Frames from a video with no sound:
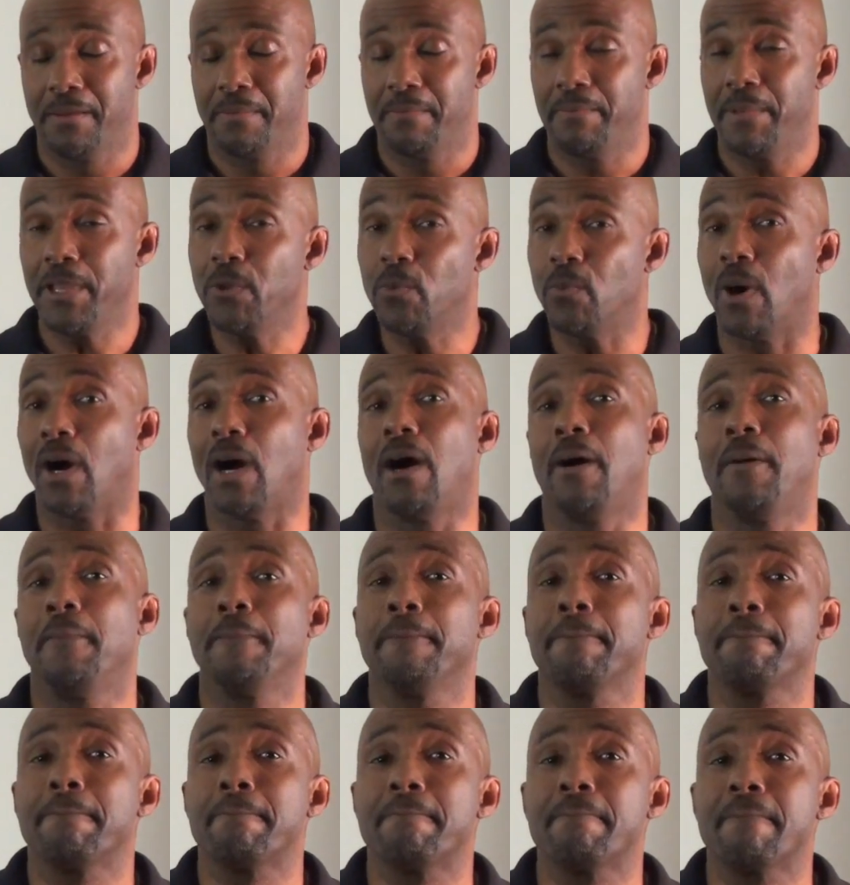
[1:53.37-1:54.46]

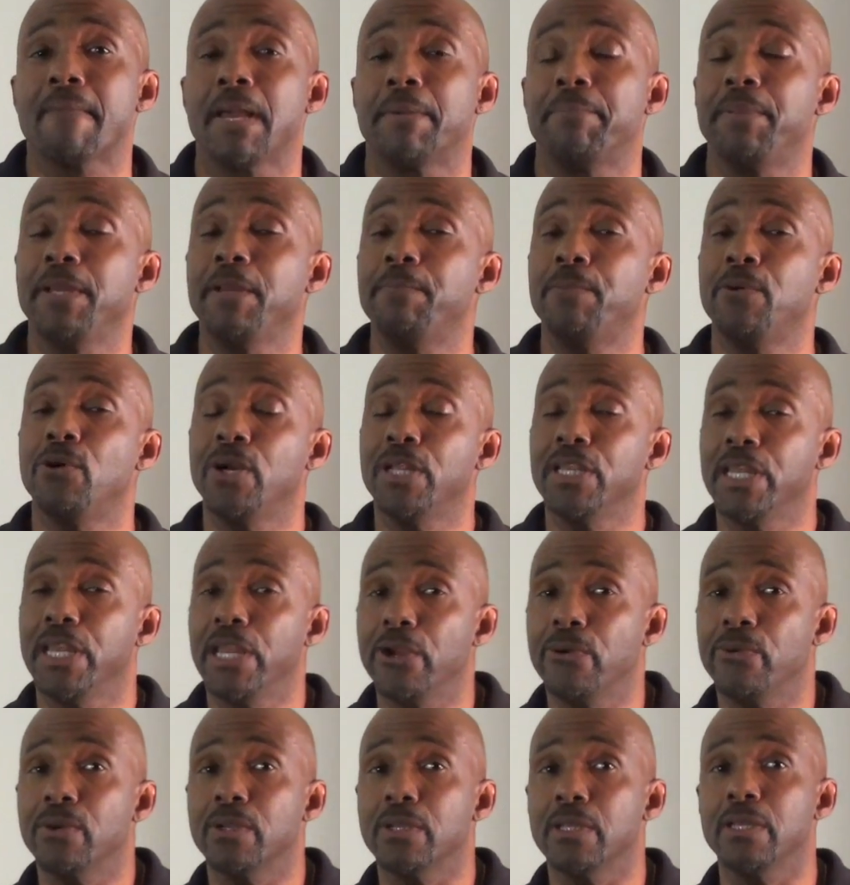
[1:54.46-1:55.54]
Meanwhile, people
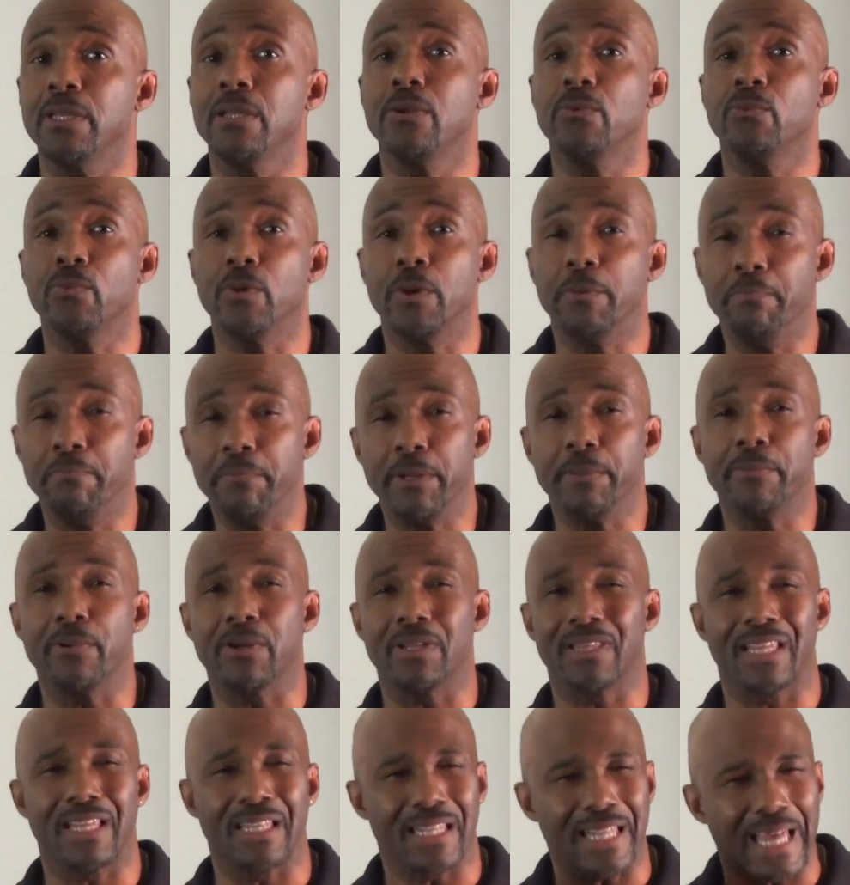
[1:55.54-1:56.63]
inherently remember
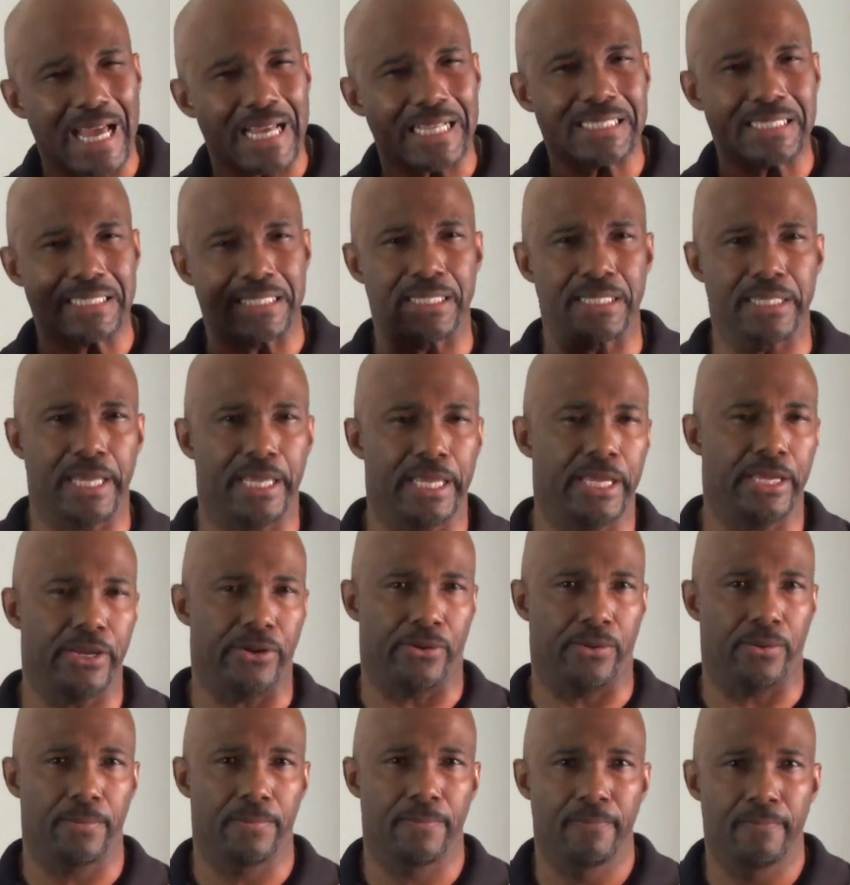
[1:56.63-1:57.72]
the last thing they
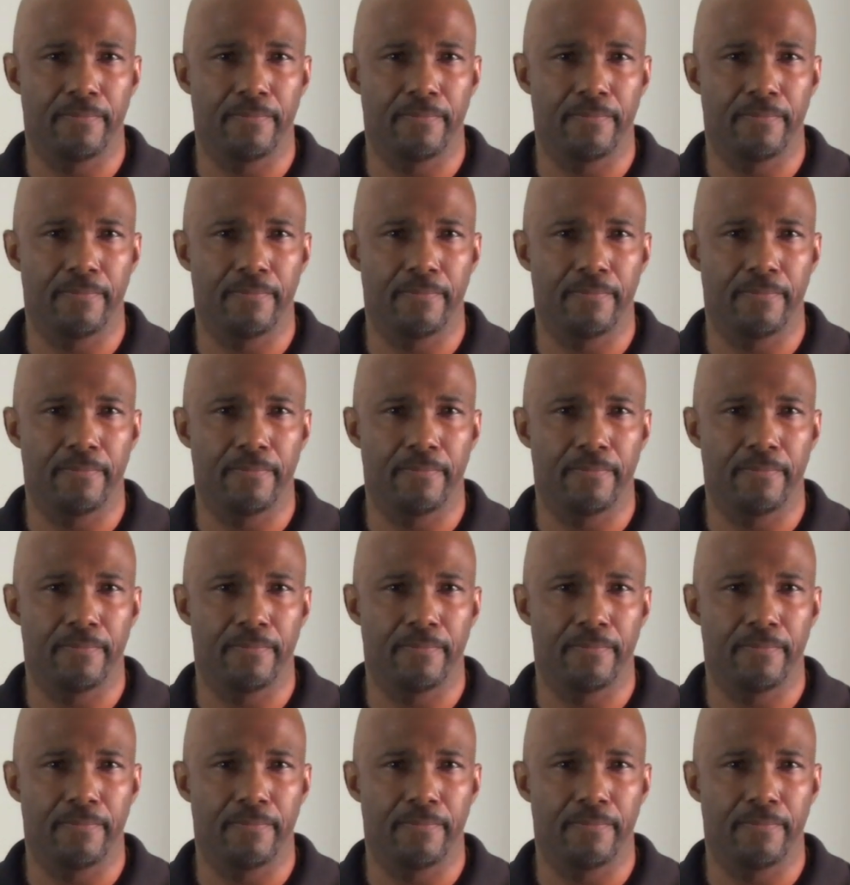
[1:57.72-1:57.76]
hear.